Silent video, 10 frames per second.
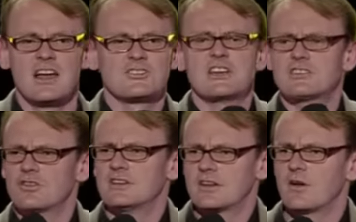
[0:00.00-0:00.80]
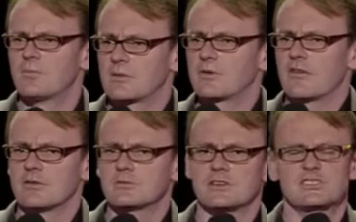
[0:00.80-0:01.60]
Jade Goody did it on Big Brother,
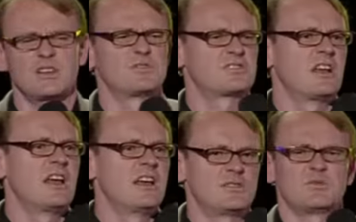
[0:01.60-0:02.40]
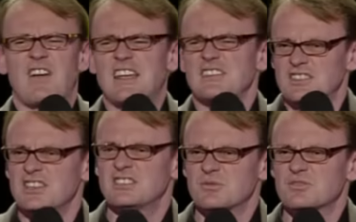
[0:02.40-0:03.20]
wasn't it? She was
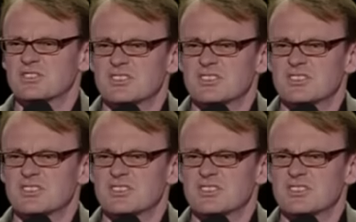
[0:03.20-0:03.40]
racist, wasn't she?